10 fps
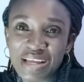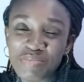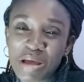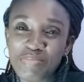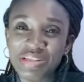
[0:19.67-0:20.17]
I'm
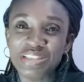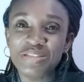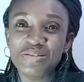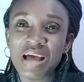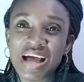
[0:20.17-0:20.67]
happy
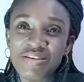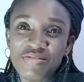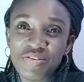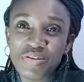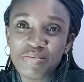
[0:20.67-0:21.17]
to have
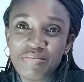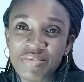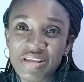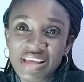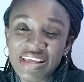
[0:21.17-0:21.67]
you
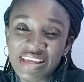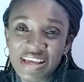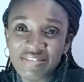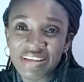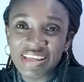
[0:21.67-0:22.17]

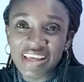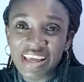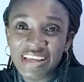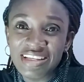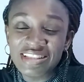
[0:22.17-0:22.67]
here
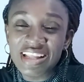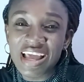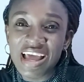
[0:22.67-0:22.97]
again.